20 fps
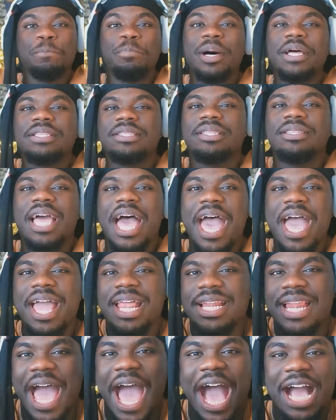But
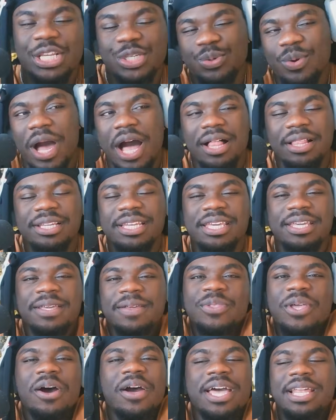in actuality,
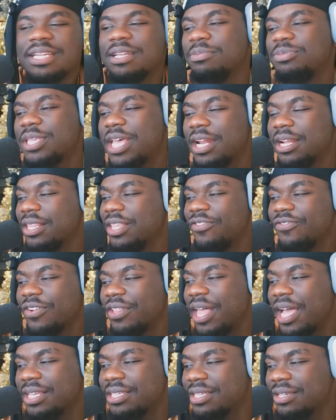they'll end up settling
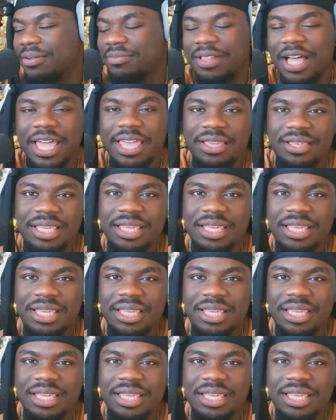for like some like,